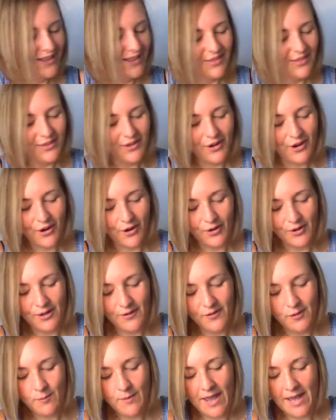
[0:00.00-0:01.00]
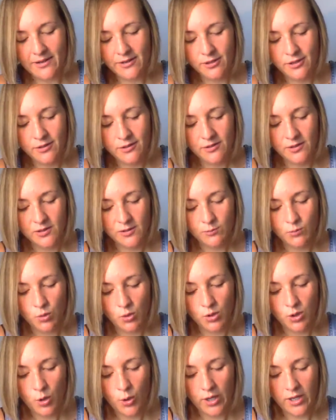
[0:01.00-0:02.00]
the heart of the matter. There's more
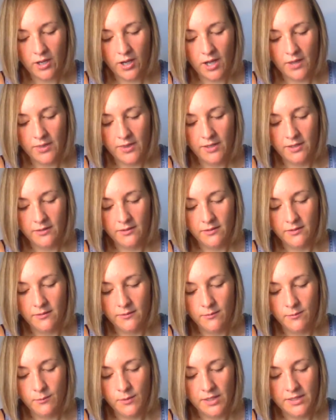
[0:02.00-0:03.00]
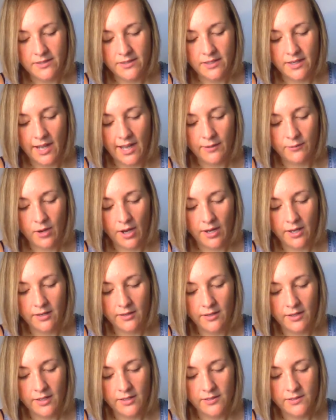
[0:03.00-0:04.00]
going on than meets the eye.
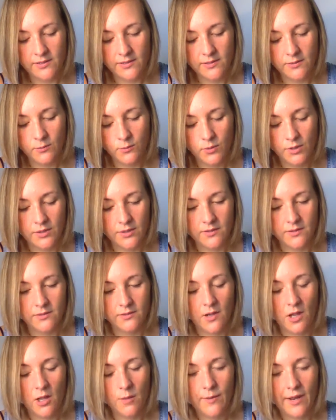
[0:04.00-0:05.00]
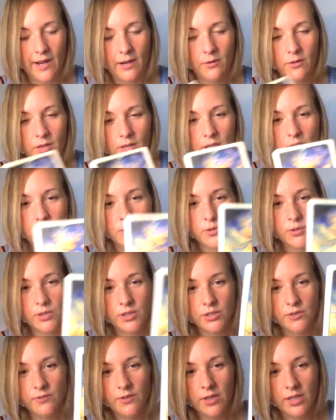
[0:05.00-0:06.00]
Recognize what this is all about. So I
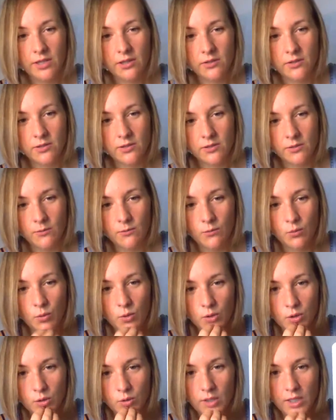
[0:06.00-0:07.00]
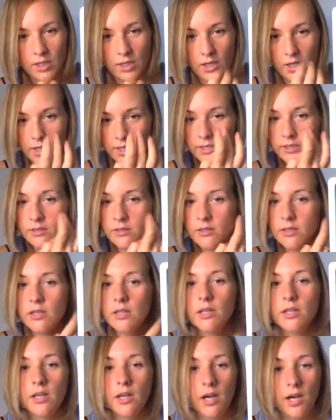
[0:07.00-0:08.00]
just feel like there's more going on
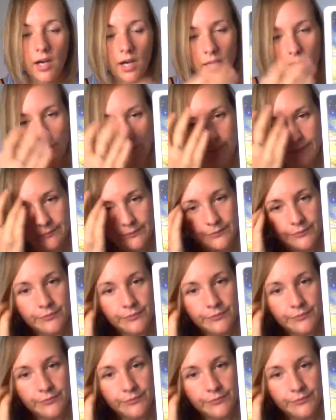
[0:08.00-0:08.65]
um,